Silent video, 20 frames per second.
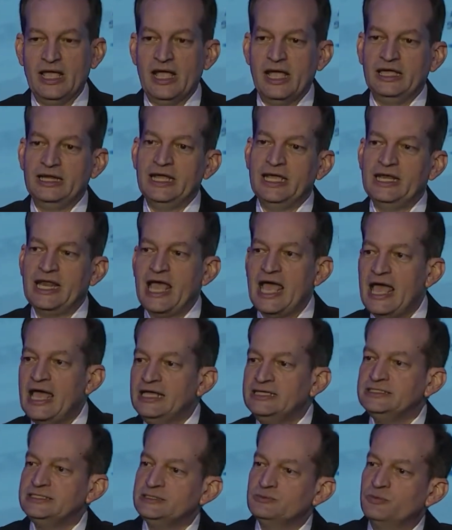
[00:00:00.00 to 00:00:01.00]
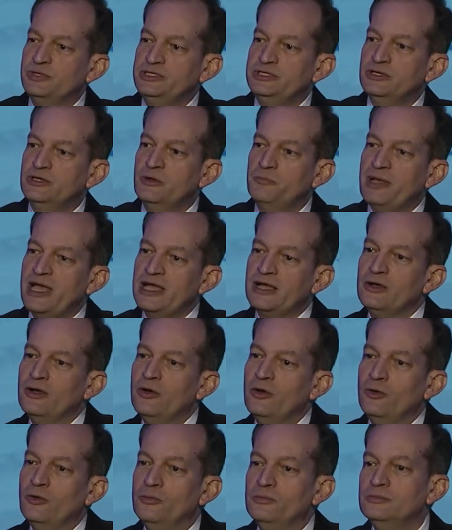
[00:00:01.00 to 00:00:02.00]
And I'd ask when you go back
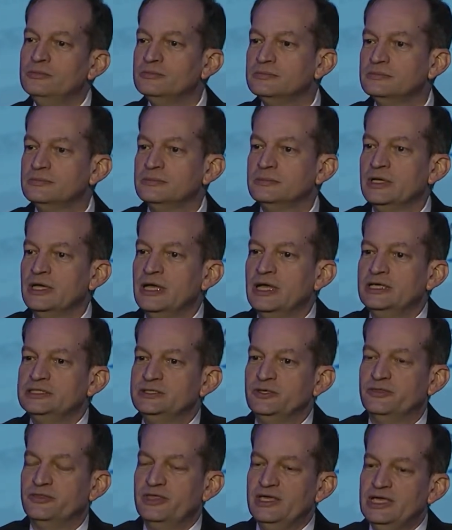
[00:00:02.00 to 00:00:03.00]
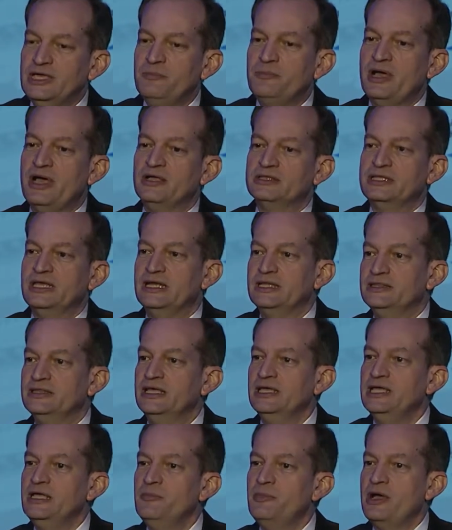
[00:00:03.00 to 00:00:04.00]
home to think about that and
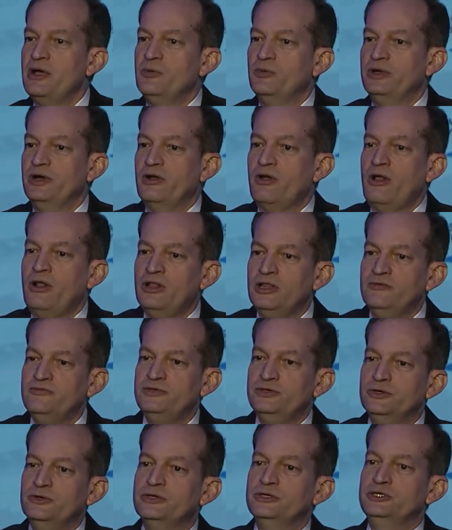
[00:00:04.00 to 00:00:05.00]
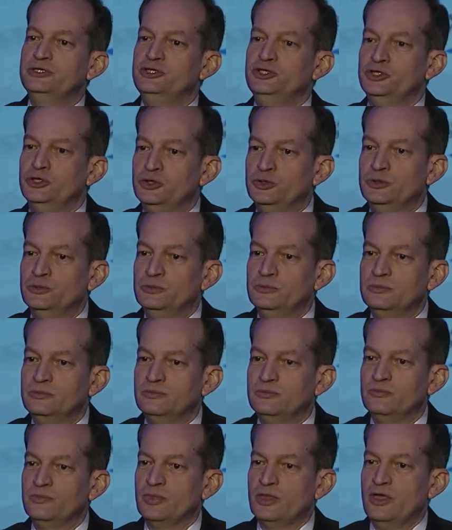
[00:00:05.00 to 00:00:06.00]
think about what all of you could do
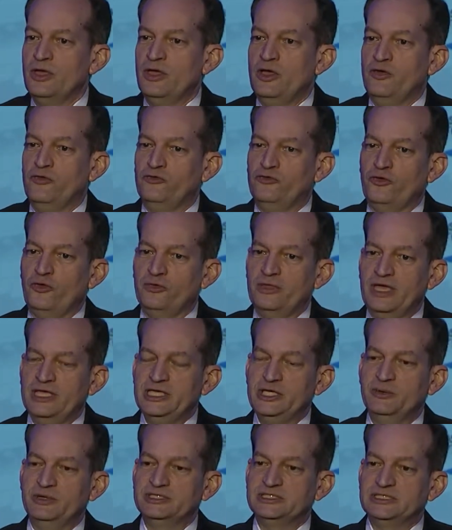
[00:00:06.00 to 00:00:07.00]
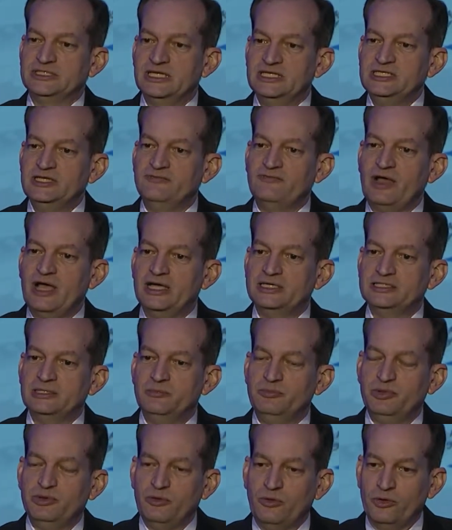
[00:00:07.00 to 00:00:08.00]
so that you incentivize
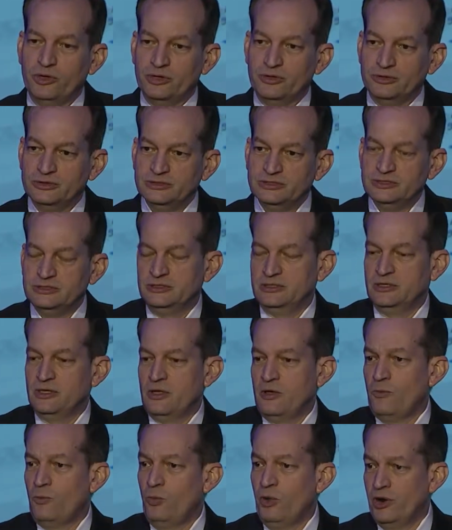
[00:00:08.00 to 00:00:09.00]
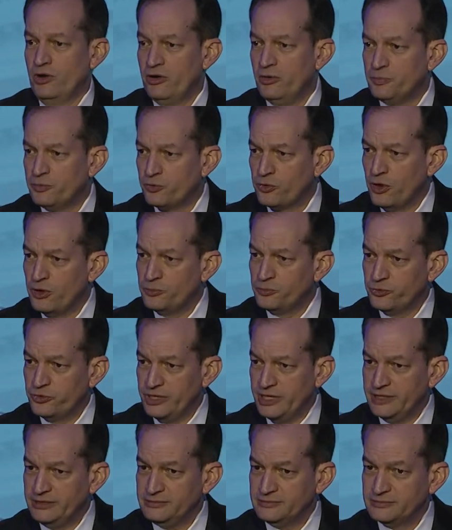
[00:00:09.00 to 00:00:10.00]
employers, where
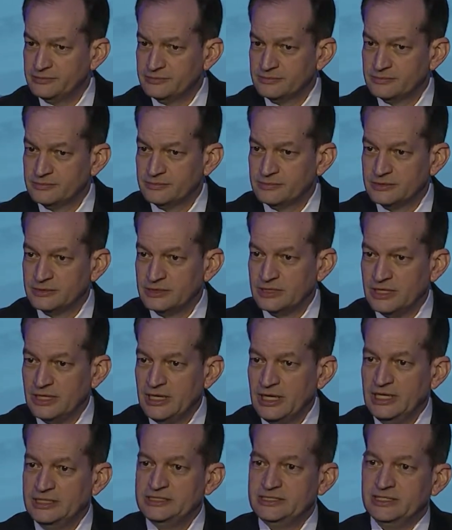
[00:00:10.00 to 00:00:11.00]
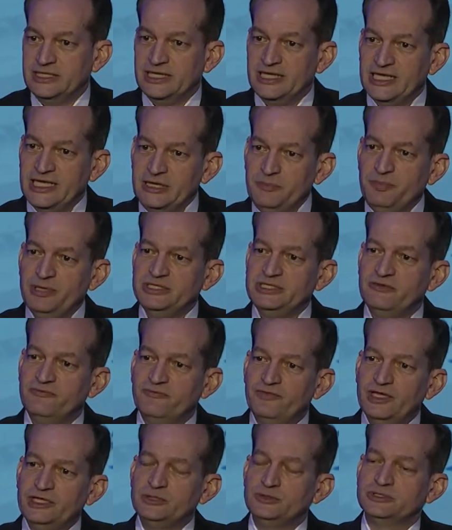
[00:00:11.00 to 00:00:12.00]
appropriate, to keep
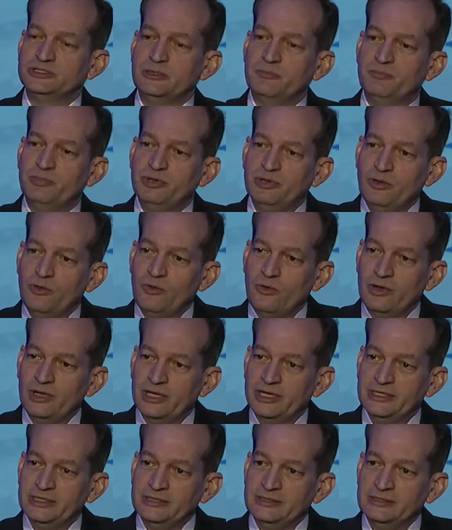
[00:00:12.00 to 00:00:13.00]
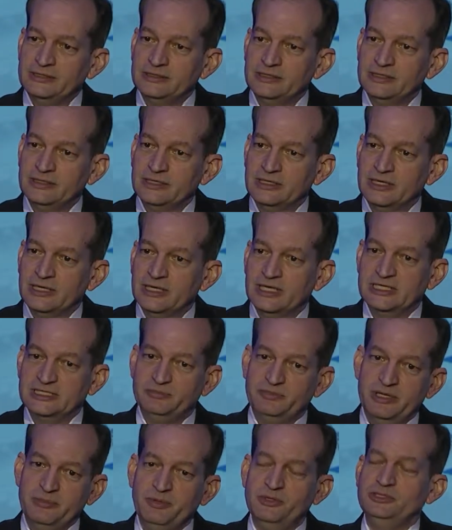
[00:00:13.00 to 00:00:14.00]
individuals employed, because
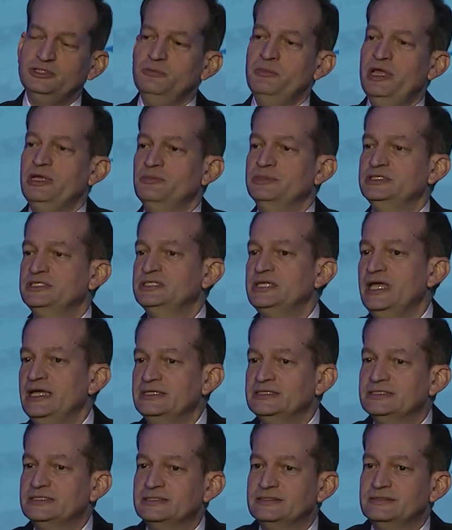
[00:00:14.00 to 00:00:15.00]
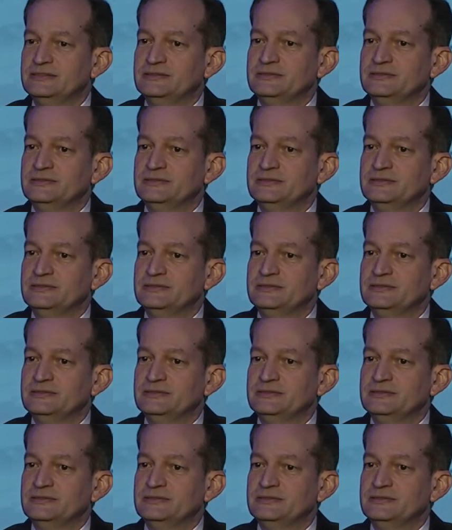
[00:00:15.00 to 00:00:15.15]
people do make mistakes.